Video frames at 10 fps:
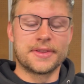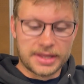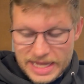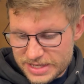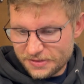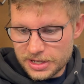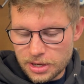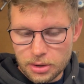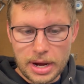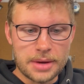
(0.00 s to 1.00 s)
the last
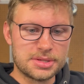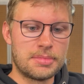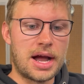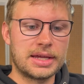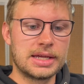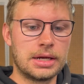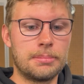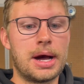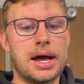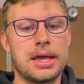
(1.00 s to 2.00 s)
video I was mocking up
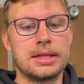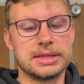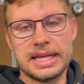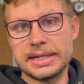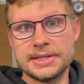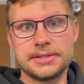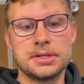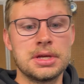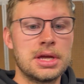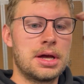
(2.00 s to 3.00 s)
my links.
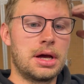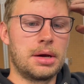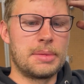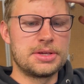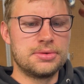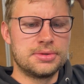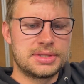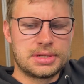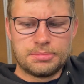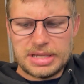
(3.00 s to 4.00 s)
I used
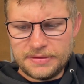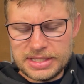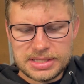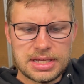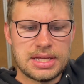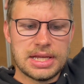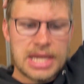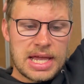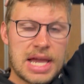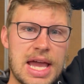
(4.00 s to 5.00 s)
some PVC
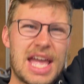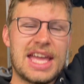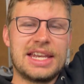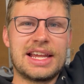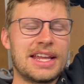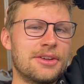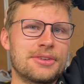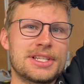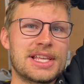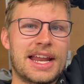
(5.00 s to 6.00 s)
and I
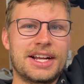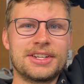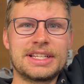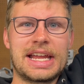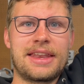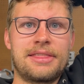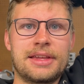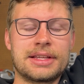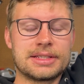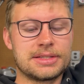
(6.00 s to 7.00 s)
noticed that I couldn't get
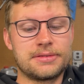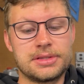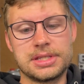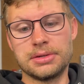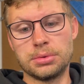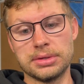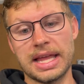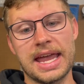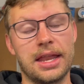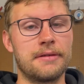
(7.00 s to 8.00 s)
things to
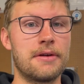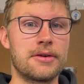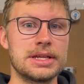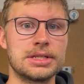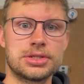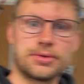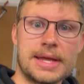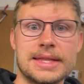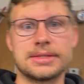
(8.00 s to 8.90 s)
land very straight and